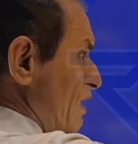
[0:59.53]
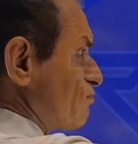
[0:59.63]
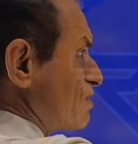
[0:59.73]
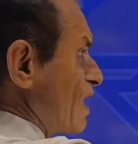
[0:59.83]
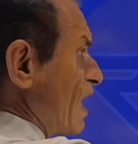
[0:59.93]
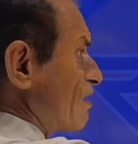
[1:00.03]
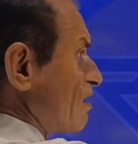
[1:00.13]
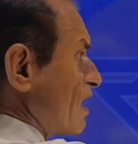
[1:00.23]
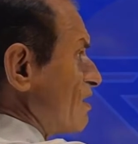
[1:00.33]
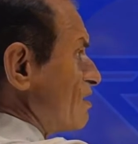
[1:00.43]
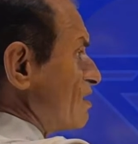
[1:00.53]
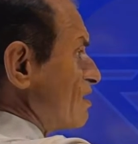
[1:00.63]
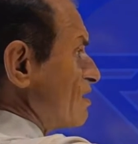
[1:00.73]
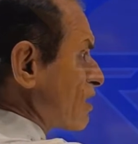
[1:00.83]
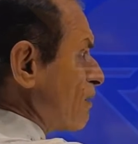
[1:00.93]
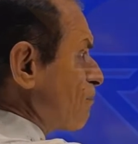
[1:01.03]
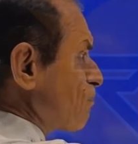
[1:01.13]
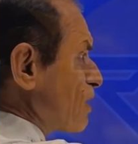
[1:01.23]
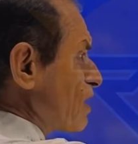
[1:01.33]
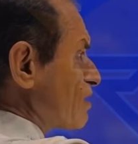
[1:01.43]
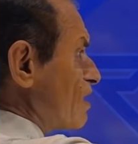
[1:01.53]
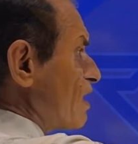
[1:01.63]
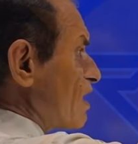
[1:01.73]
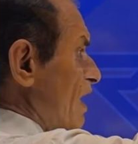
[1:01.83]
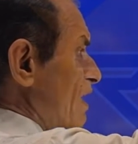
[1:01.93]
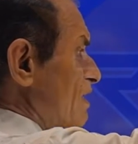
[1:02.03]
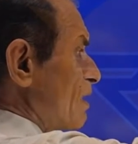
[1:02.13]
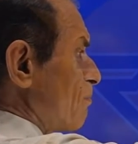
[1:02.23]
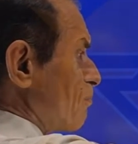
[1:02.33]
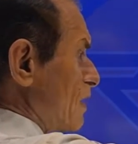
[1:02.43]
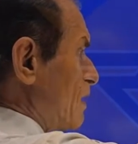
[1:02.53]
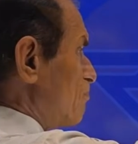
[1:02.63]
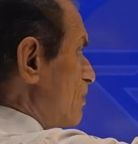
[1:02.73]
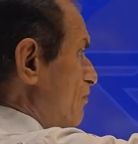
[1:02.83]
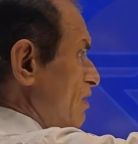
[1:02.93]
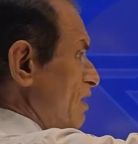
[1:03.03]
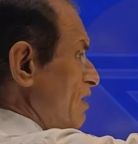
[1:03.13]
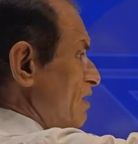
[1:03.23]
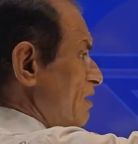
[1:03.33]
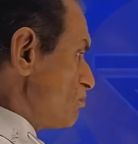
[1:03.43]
if that line completely lies in the plane P1,